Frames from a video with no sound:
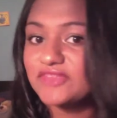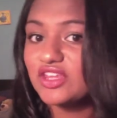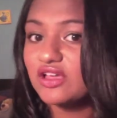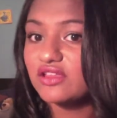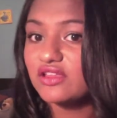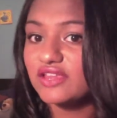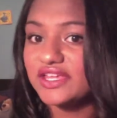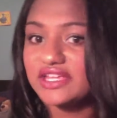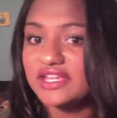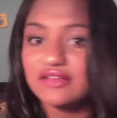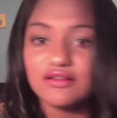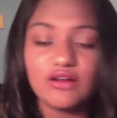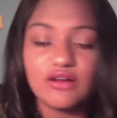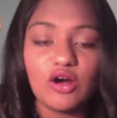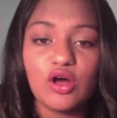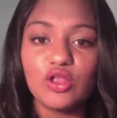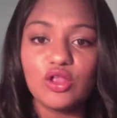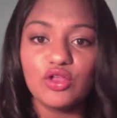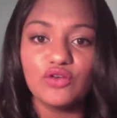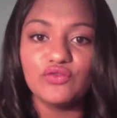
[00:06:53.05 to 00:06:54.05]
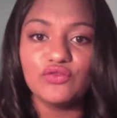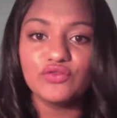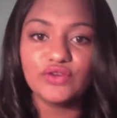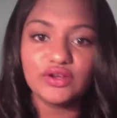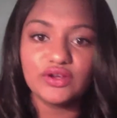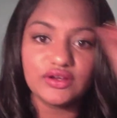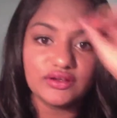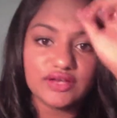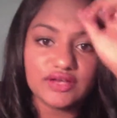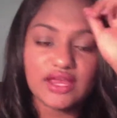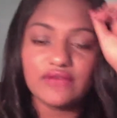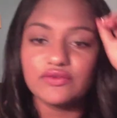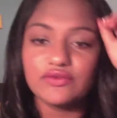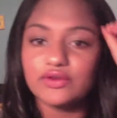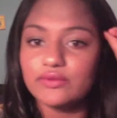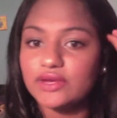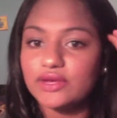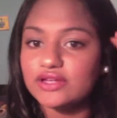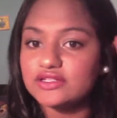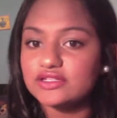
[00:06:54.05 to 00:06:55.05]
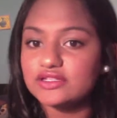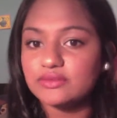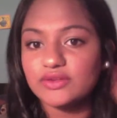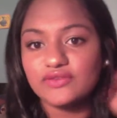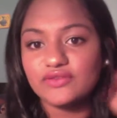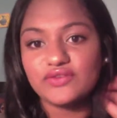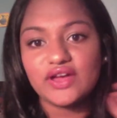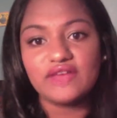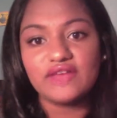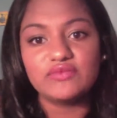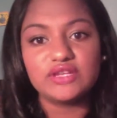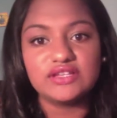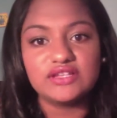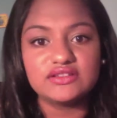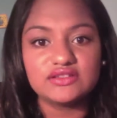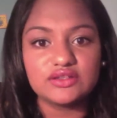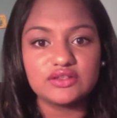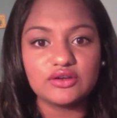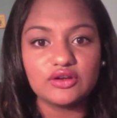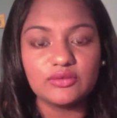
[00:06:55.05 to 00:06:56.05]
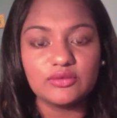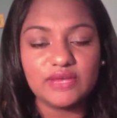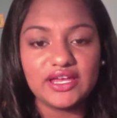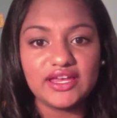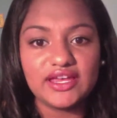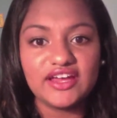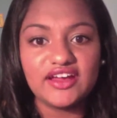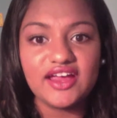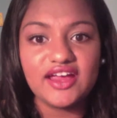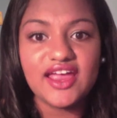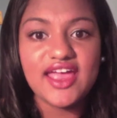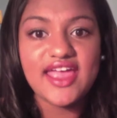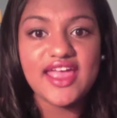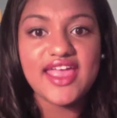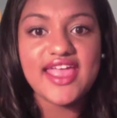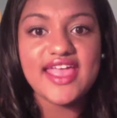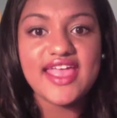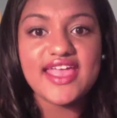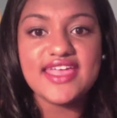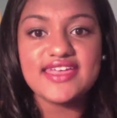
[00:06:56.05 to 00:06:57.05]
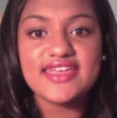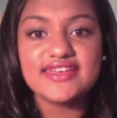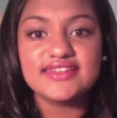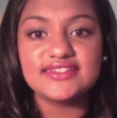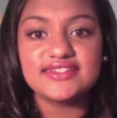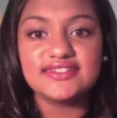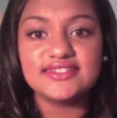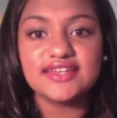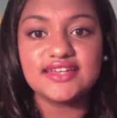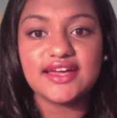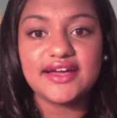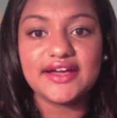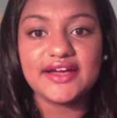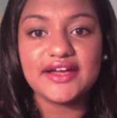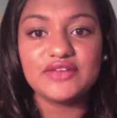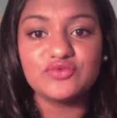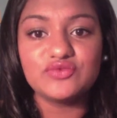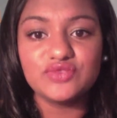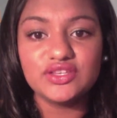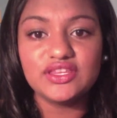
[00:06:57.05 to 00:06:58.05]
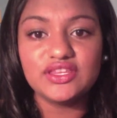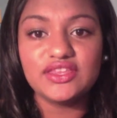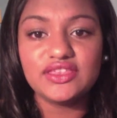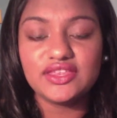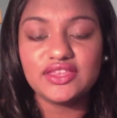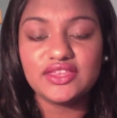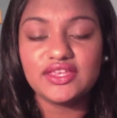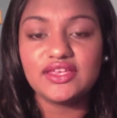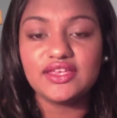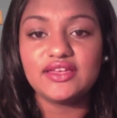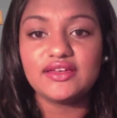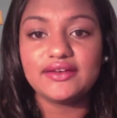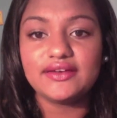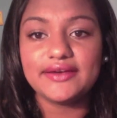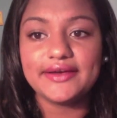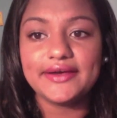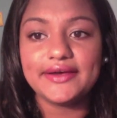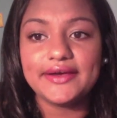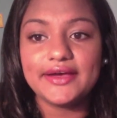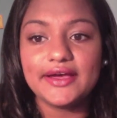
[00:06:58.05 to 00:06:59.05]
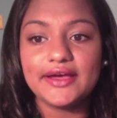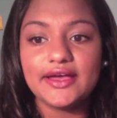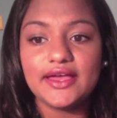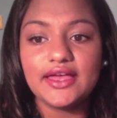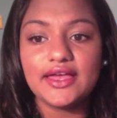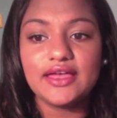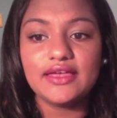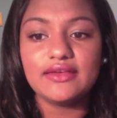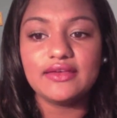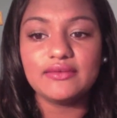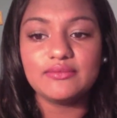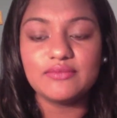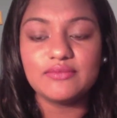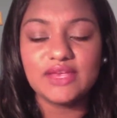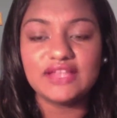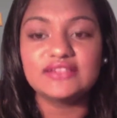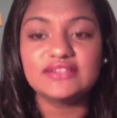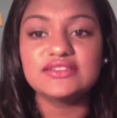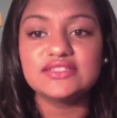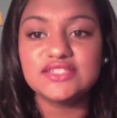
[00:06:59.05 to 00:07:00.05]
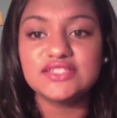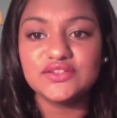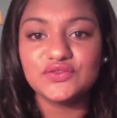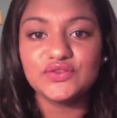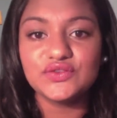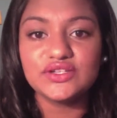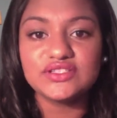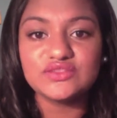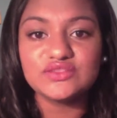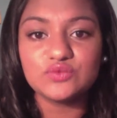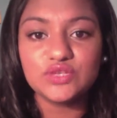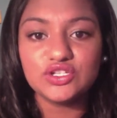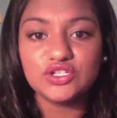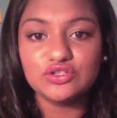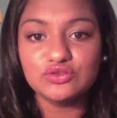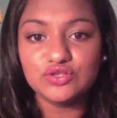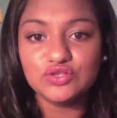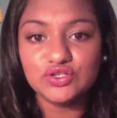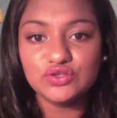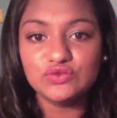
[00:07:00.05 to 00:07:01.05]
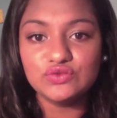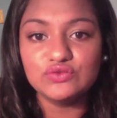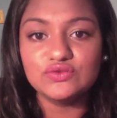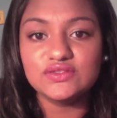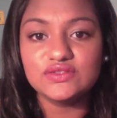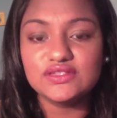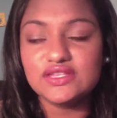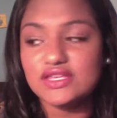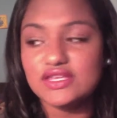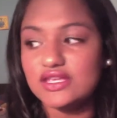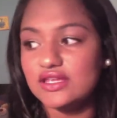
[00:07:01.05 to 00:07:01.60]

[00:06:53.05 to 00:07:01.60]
like all over, everywhere. It took me five minutes to curl my hair. And I really think it makes a difference when you use the